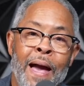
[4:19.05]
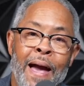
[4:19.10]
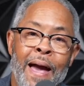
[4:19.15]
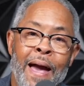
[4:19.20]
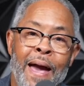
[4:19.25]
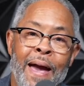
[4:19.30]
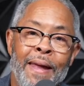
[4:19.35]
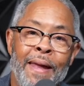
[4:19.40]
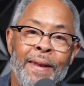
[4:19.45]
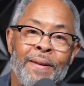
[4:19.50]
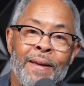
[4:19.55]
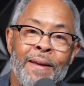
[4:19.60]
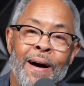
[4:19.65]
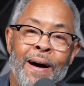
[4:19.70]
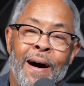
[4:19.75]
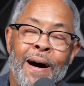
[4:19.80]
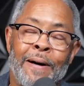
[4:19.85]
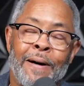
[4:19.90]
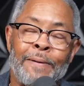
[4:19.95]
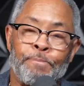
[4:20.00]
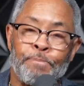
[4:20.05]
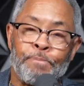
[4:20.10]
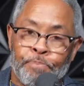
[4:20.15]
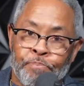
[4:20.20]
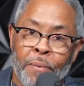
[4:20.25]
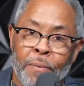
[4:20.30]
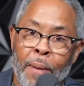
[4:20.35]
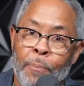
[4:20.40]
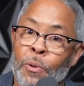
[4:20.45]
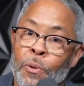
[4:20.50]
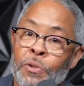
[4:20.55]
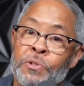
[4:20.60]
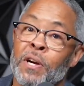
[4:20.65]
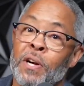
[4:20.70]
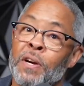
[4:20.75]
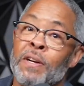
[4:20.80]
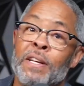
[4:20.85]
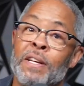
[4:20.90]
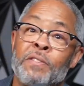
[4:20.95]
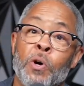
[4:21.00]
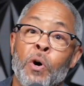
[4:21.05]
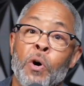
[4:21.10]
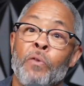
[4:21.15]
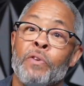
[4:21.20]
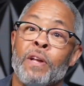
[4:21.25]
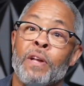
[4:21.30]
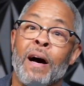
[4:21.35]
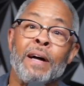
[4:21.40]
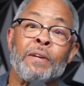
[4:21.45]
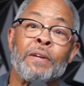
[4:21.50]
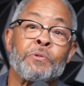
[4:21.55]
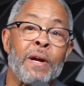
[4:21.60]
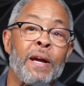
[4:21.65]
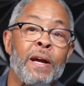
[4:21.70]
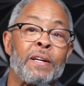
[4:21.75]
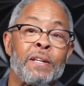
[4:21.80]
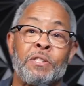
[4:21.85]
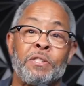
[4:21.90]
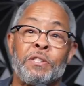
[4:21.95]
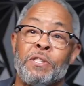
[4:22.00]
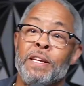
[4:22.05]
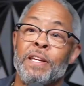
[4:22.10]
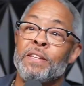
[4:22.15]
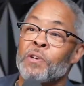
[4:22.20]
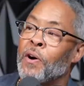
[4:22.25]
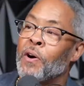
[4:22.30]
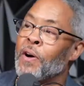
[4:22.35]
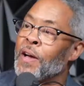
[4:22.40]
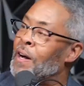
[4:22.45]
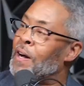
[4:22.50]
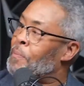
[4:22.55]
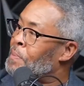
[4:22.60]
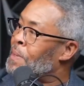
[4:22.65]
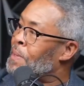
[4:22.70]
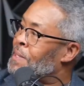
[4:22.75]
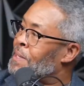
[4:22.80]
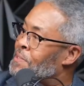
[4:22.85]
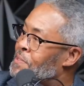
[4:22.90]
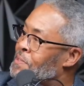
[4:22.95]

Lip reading: And I'm going to turn this over to Andrea because she's going to help us